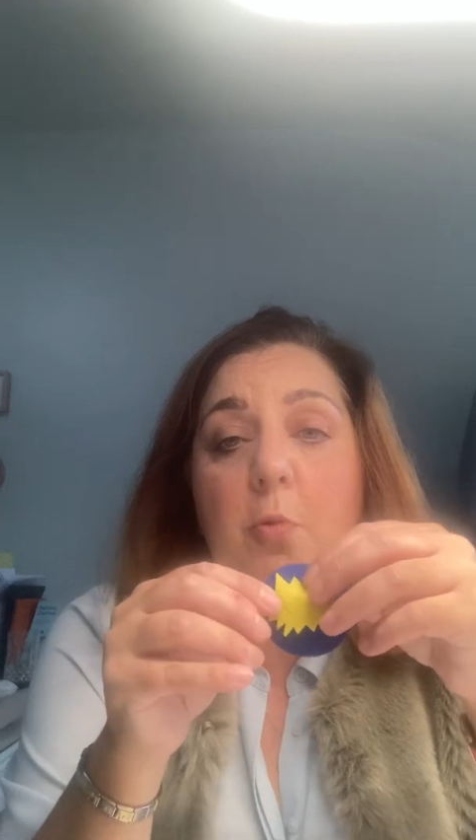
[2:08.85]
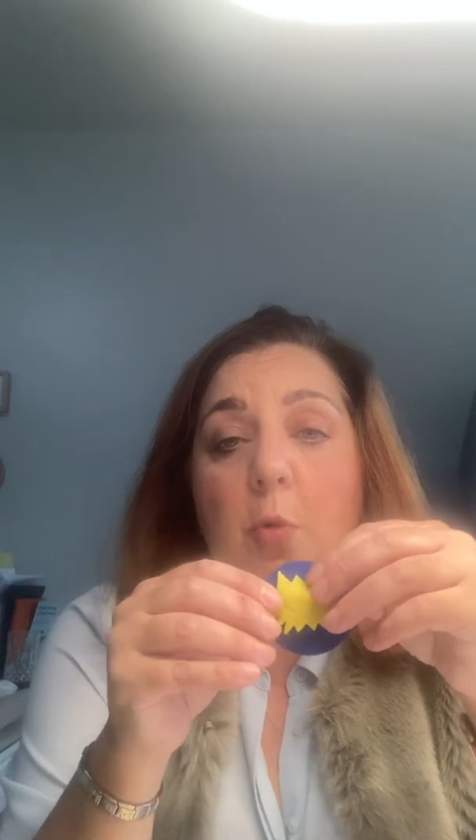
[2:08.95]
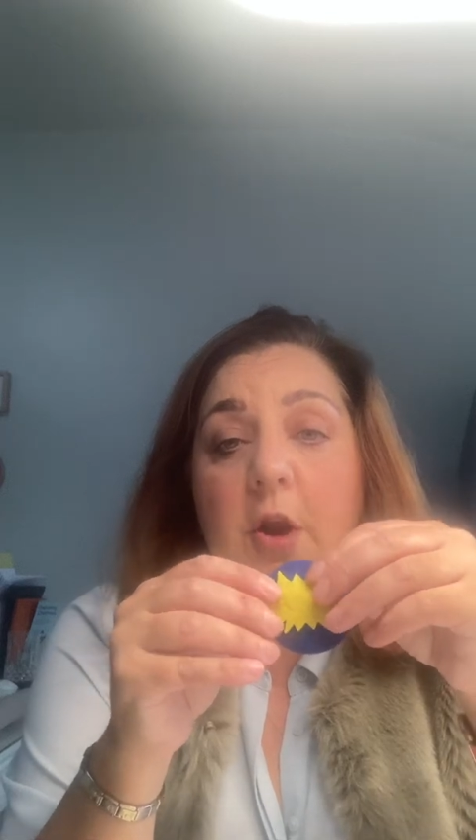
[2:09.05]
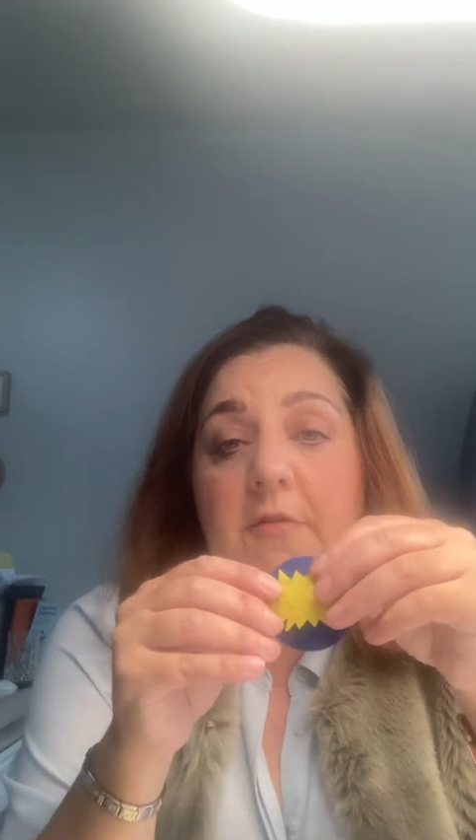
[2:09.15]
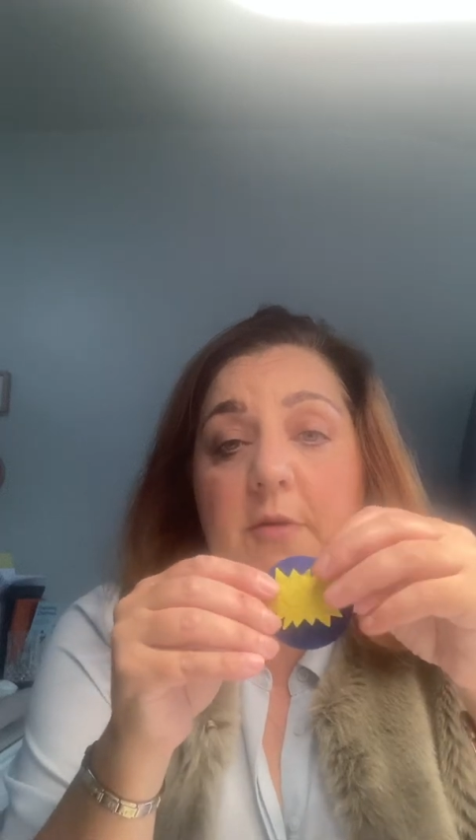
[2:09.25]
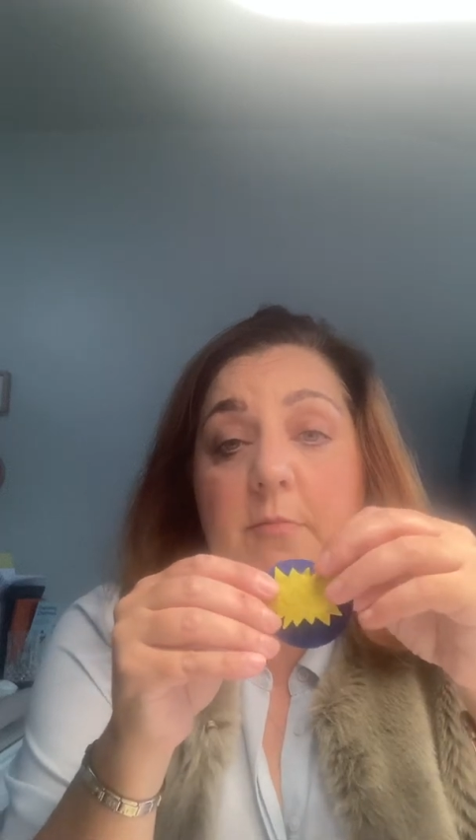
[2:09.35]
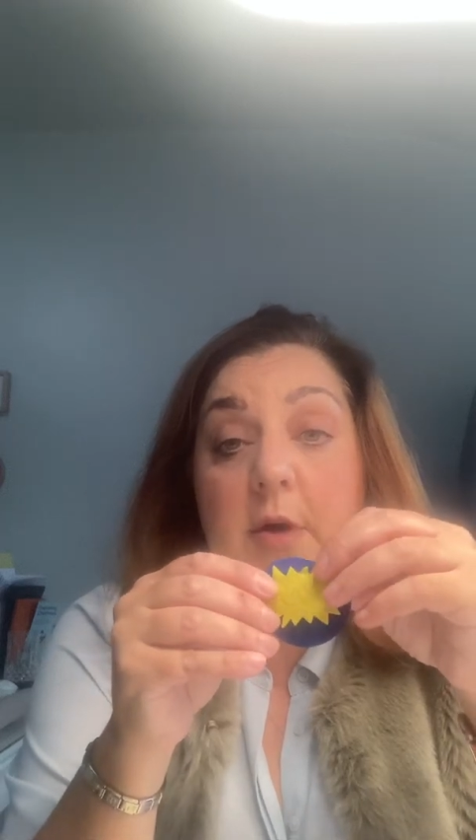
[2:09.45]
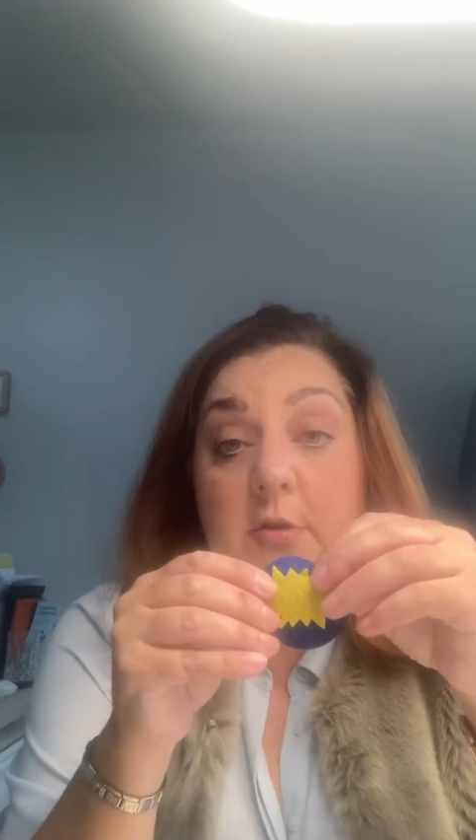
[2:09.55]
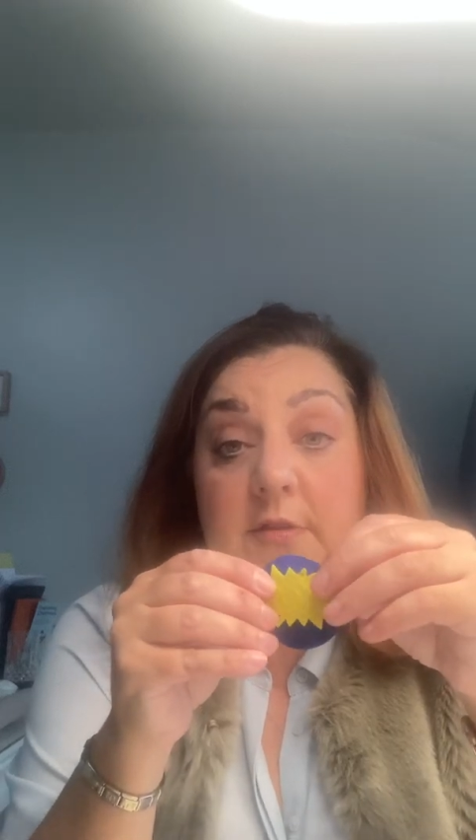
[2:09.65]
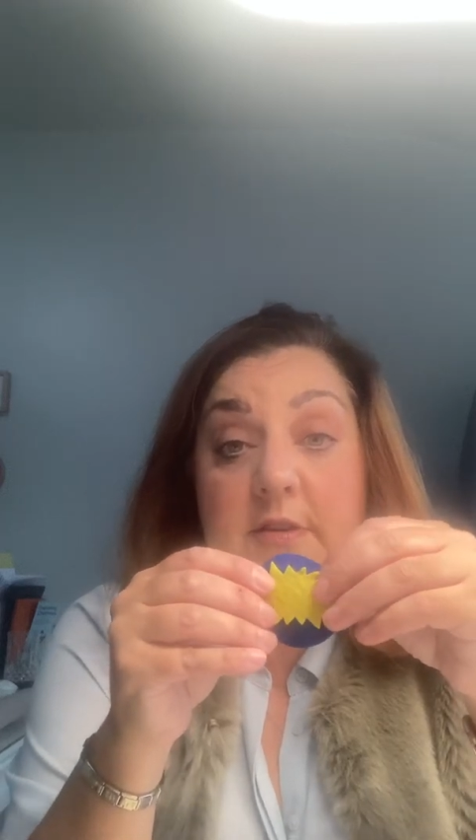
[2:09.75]
one of the
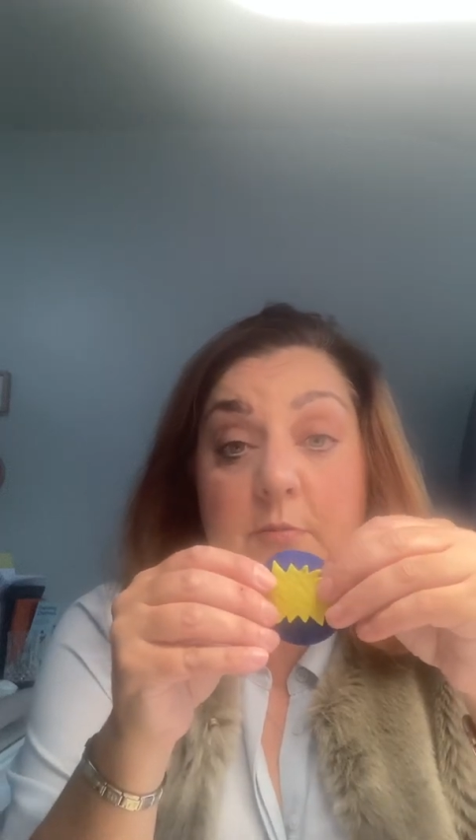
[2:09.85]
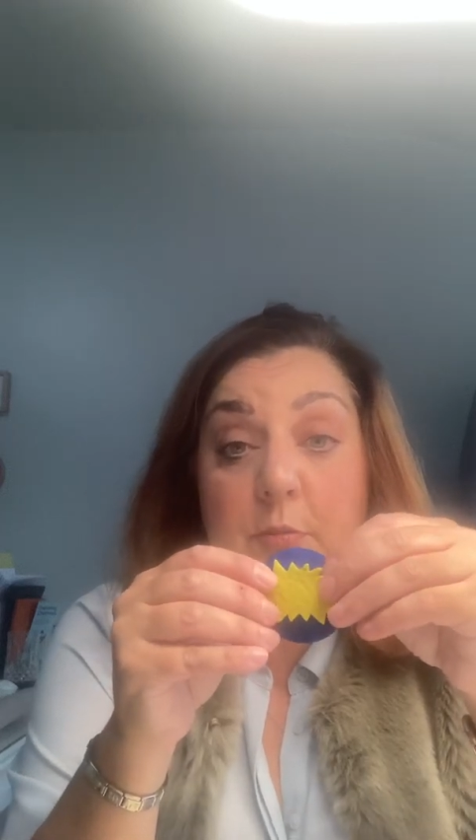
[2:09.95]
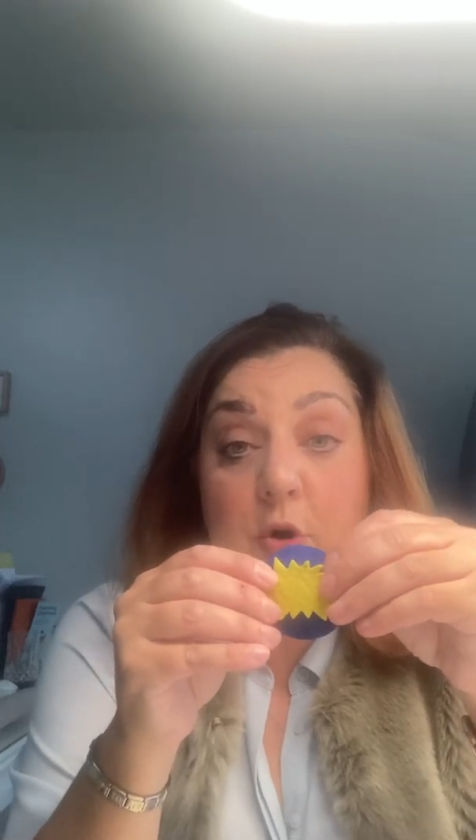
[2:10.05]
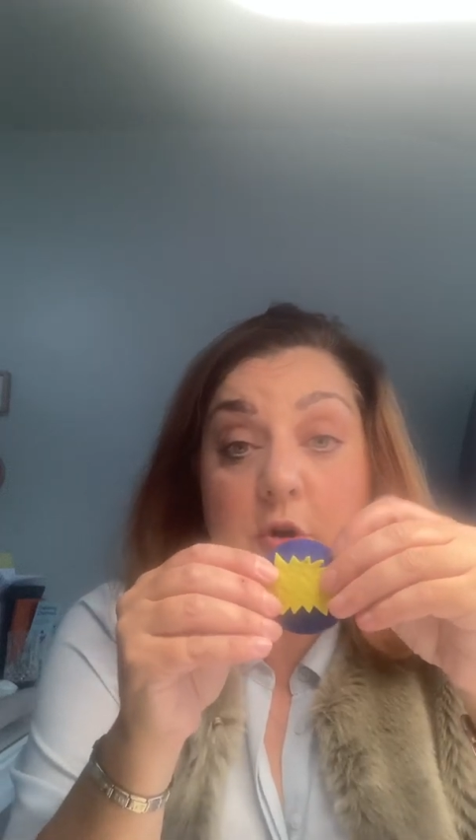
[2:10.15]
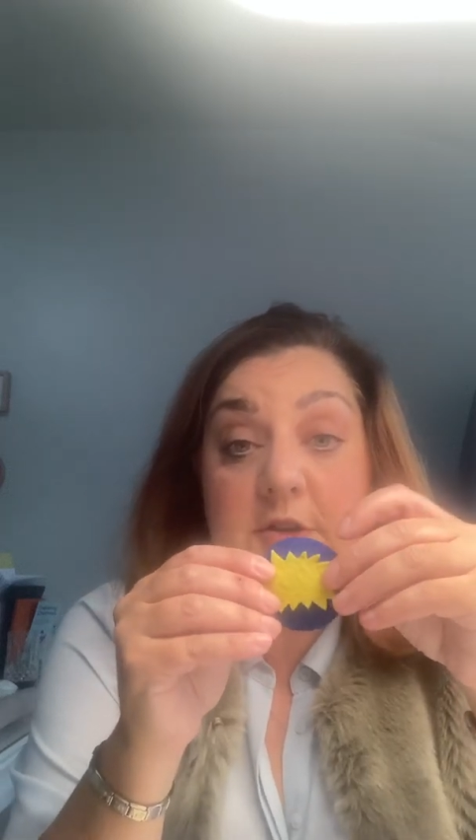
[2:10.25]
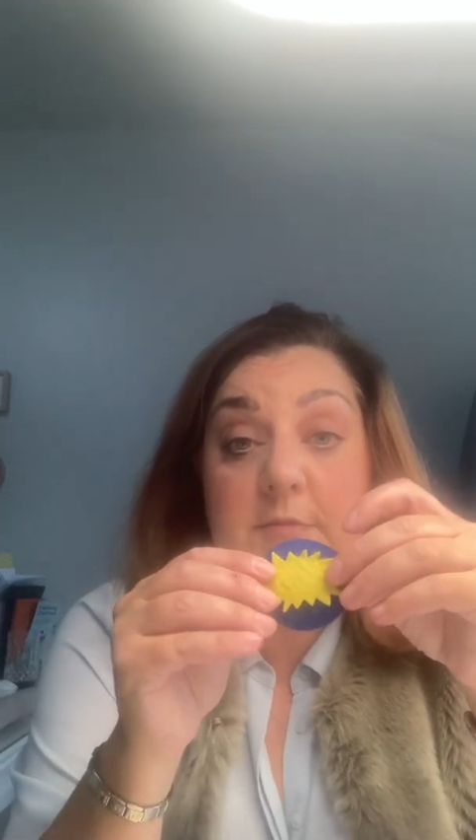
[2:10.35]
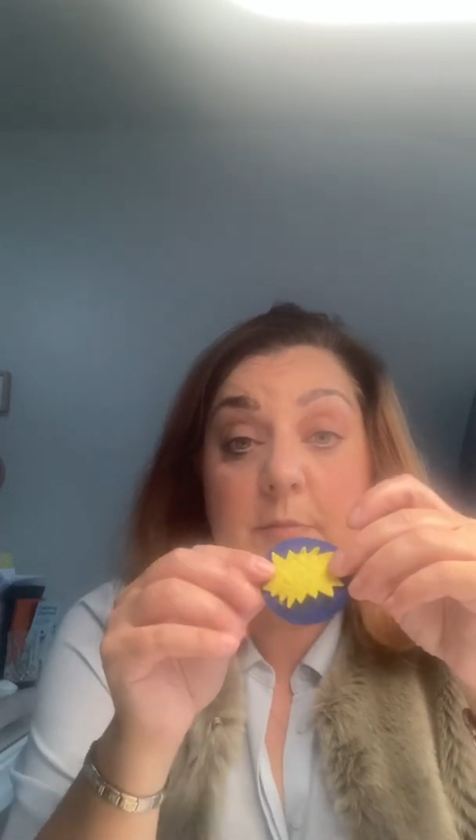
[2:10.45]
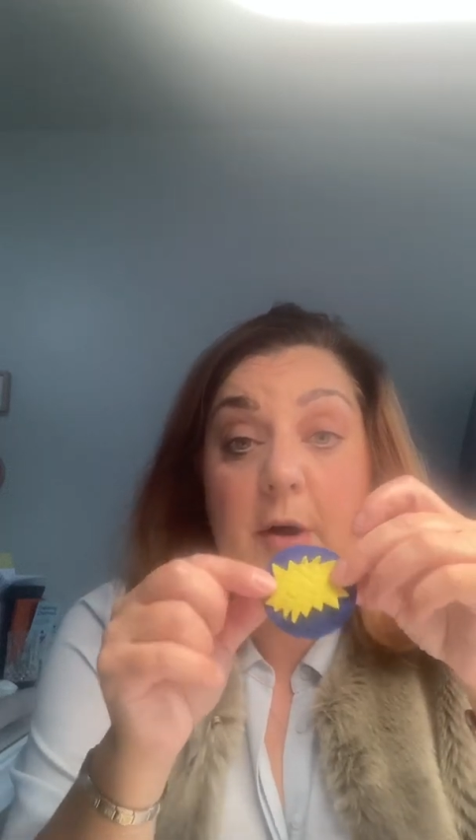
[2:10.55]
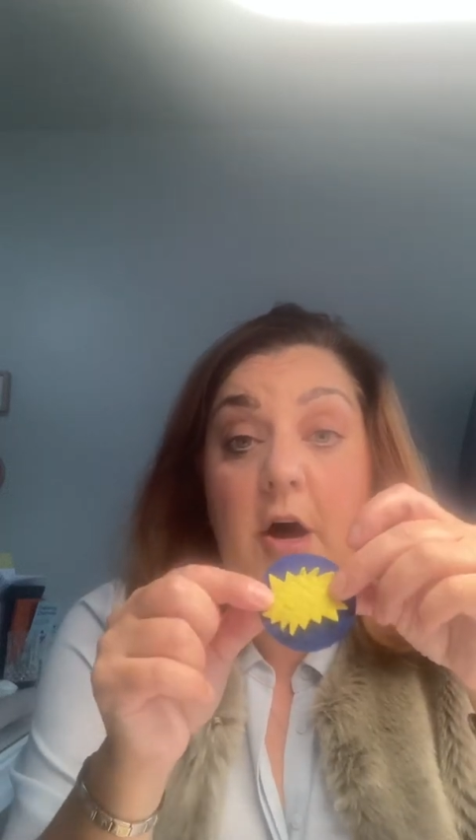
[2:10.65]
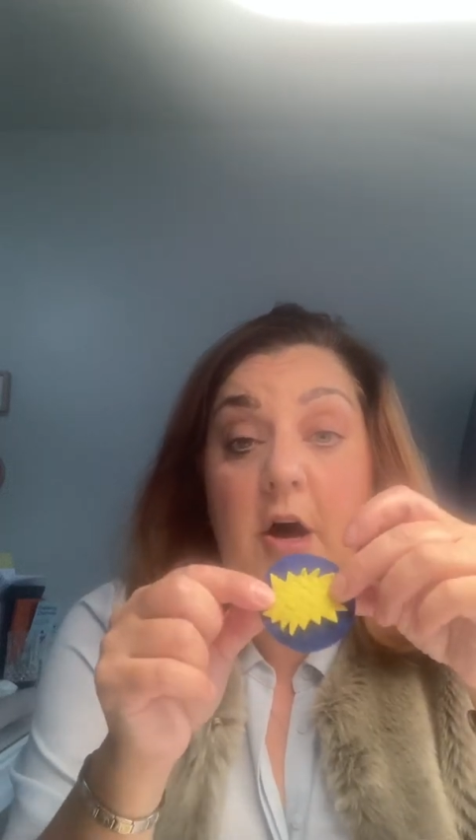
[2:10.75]
most important
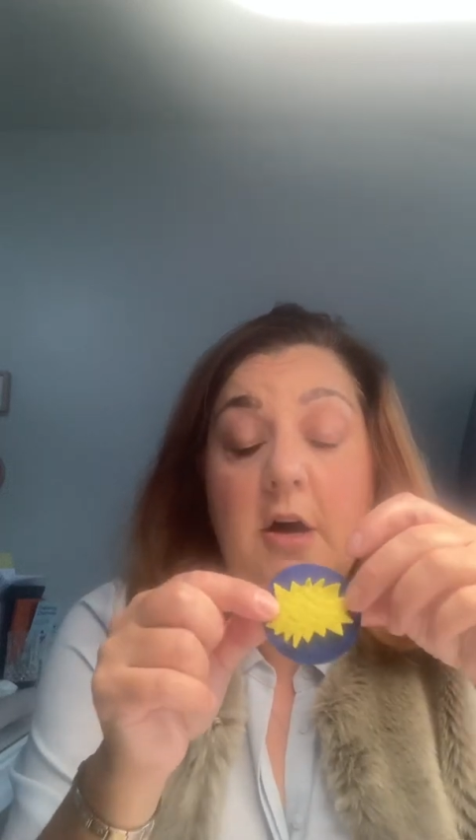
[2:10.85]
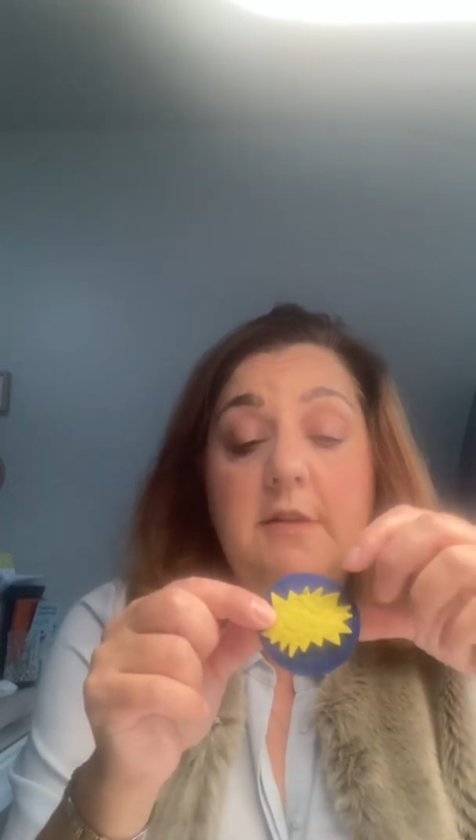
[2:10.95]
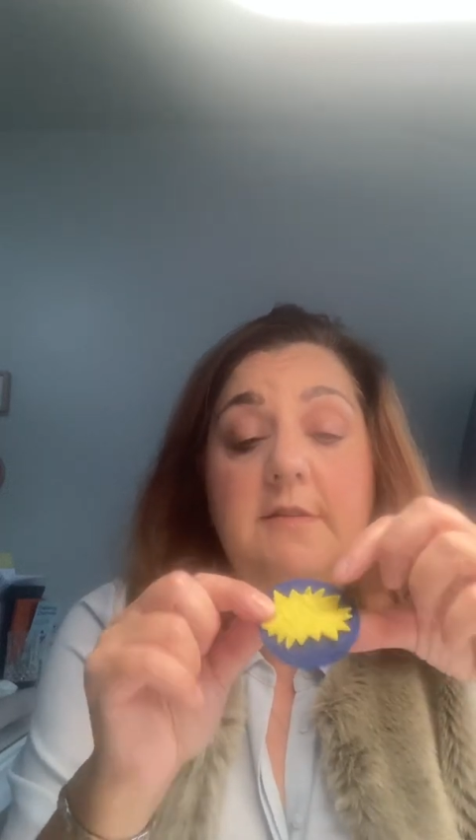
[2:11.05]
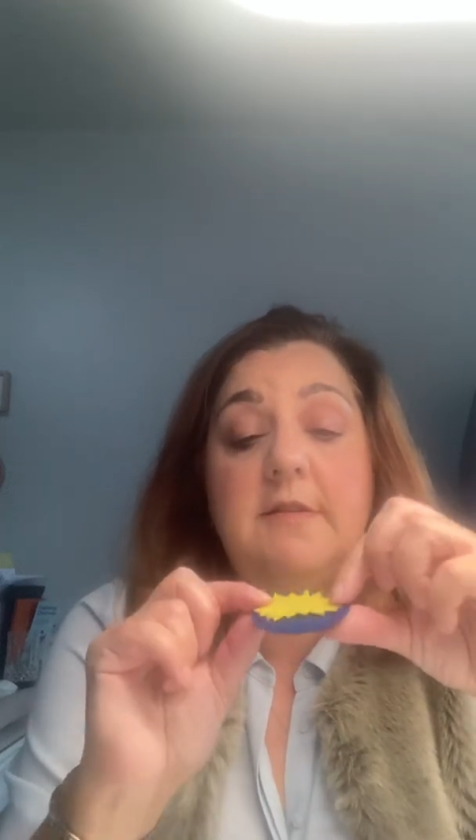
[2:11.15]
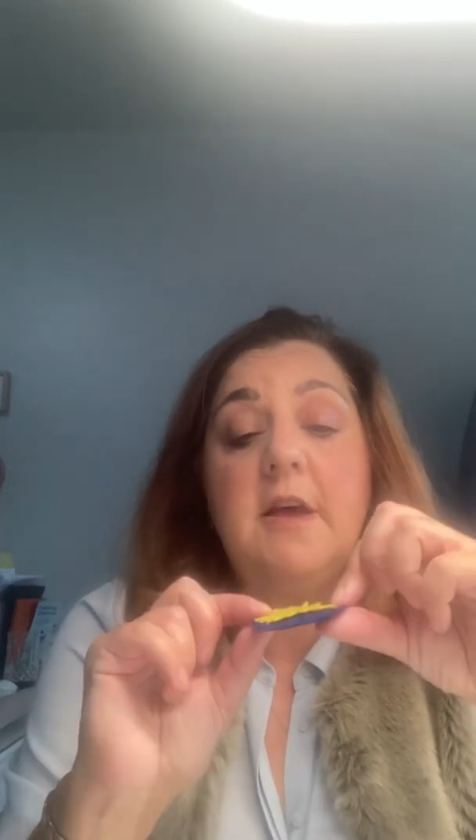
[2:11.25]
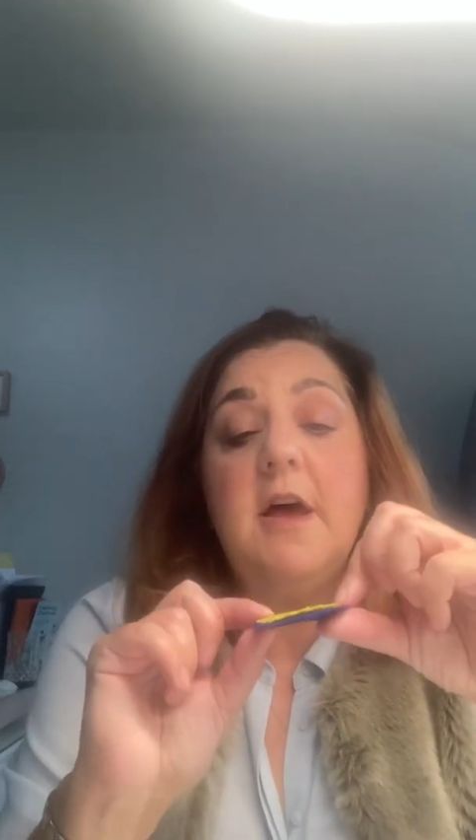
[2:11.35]
parts